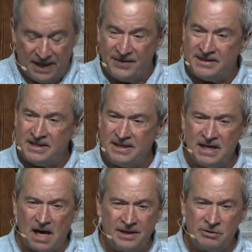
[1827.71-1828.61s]
They
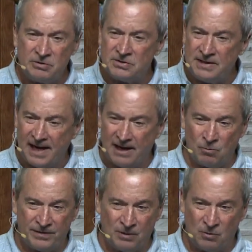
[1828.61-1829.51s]
didn't understand
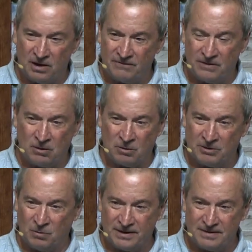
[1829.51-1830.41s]
what the will of the
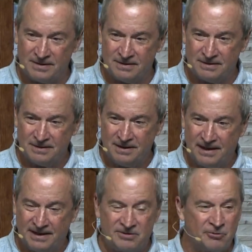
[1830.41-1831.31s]
Lord was,
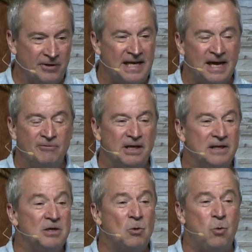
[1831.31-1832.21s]
and so they never
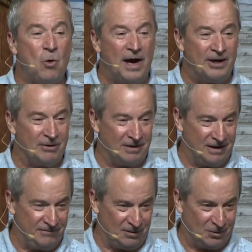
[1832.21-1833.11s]
inquired
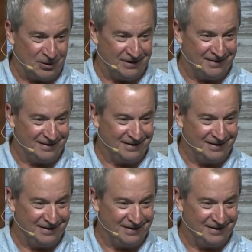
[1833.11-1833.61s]
of the Lord.